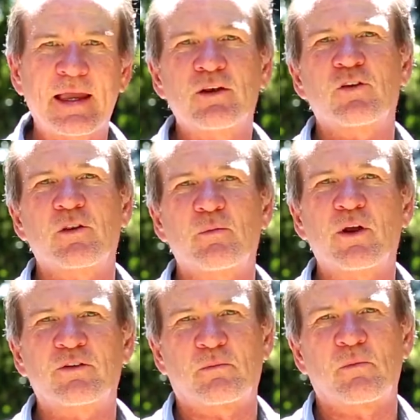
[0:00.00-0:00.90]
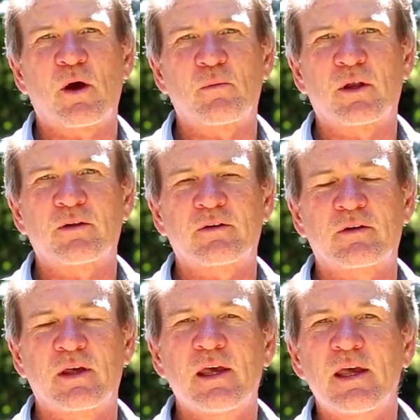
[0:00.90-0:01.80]
into the present moment.
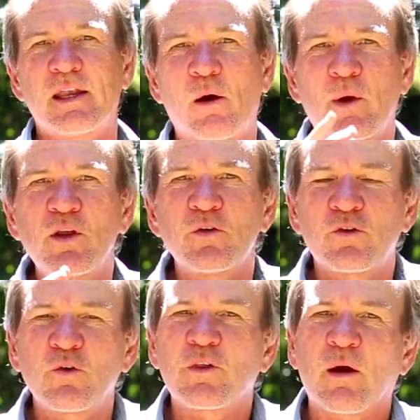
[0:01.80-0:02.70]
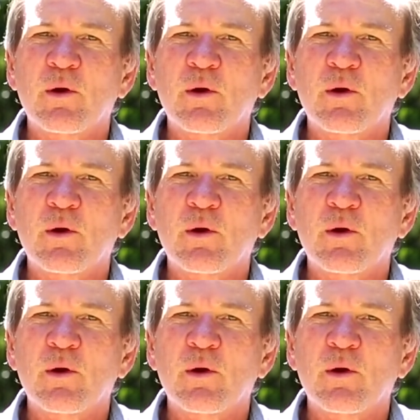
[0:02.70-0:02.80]
Now, when you do that,